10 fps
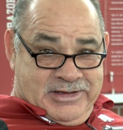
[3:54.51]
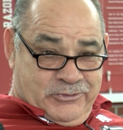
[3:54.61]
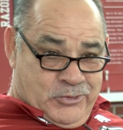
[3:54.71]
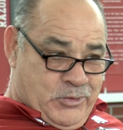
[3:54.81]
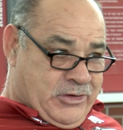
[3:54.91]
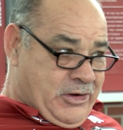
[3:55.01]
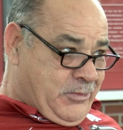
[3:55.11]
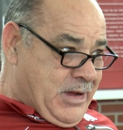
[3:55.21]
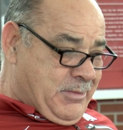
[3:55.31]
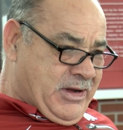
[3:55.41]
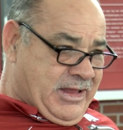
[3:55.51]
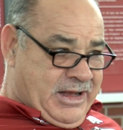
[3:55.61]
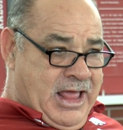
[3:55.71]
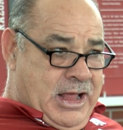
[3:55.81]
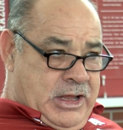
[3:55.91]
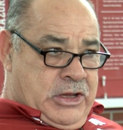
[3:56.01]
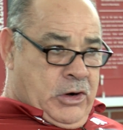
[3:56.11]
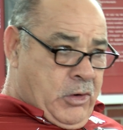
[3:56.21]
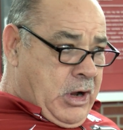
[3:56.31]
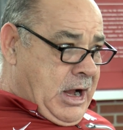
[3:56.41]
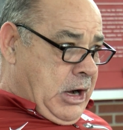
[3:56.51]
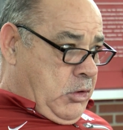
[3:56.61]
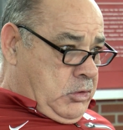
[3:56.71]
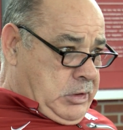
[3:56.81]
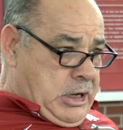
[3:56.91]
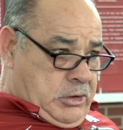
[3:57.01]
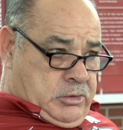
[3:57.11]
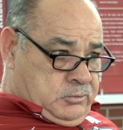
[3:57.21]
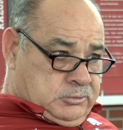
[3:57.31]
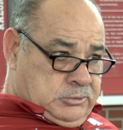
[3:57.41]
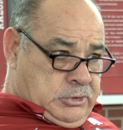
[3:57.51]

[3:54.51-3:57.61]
That's what we talked about. But again, you know, I'm going, I'm going,